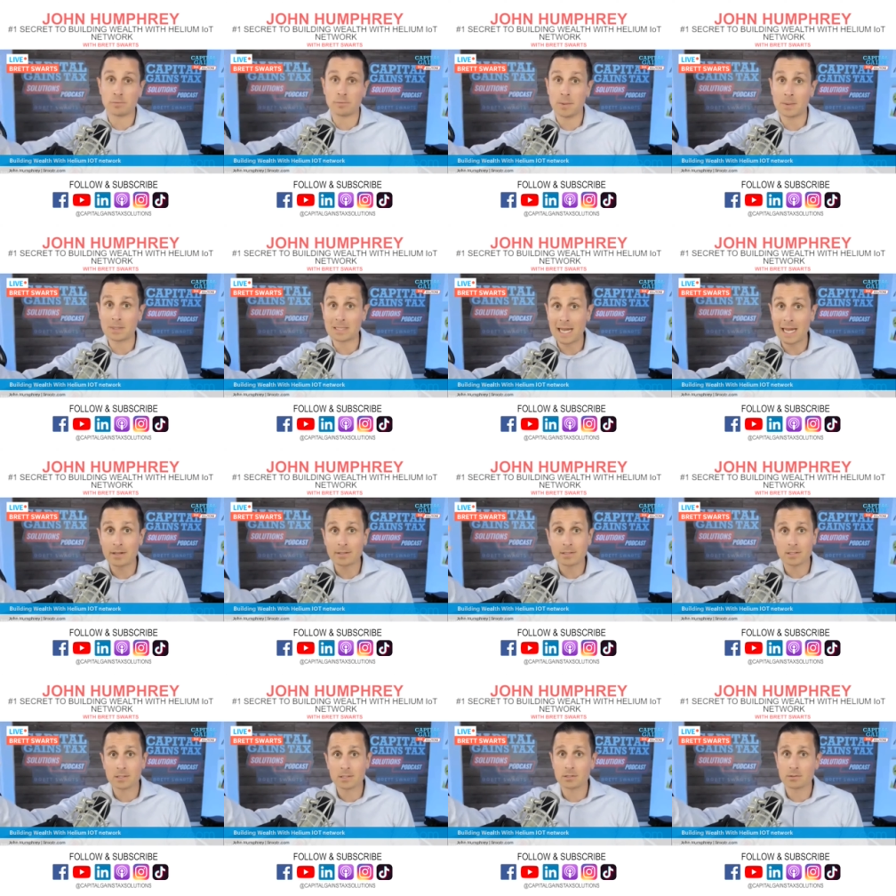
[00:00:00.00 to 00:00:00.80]
people's
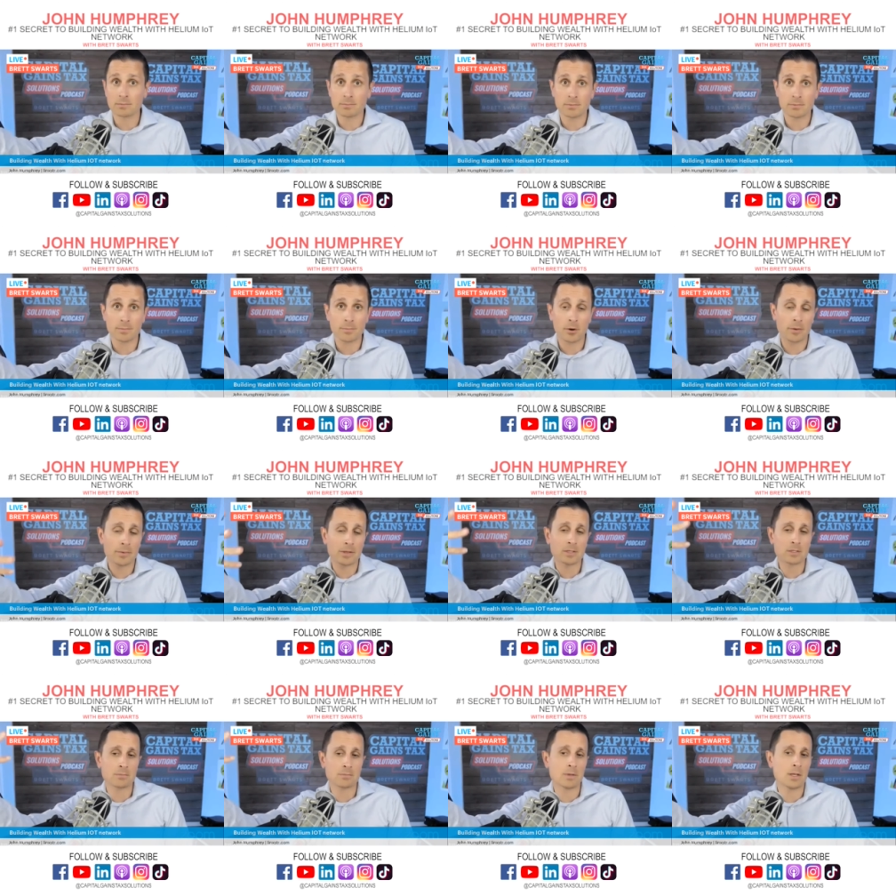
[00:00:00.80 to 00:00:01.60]
houses or
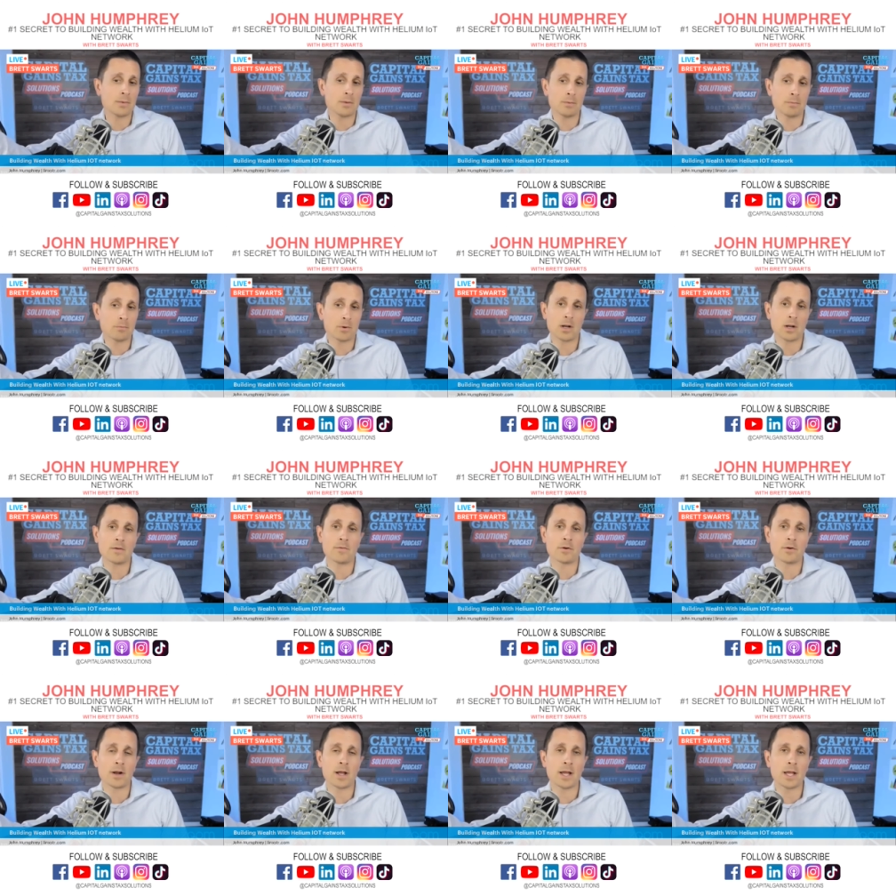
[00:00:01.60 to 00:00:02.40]
apartments or maybe
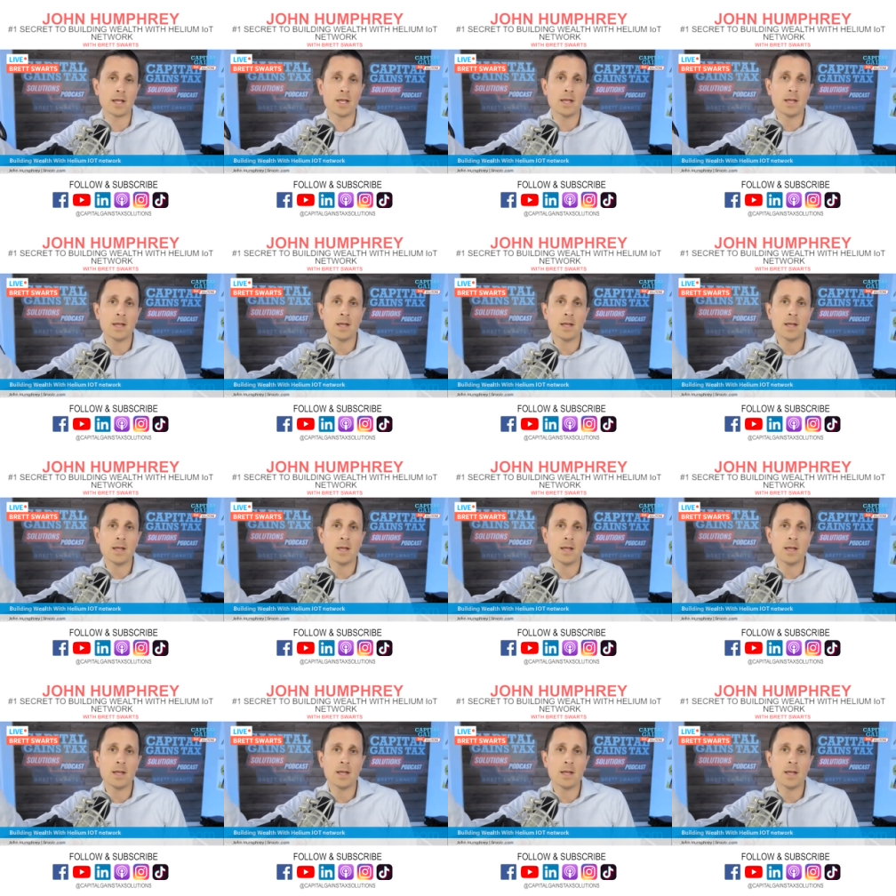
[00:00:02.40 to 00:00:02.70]
whatever, right?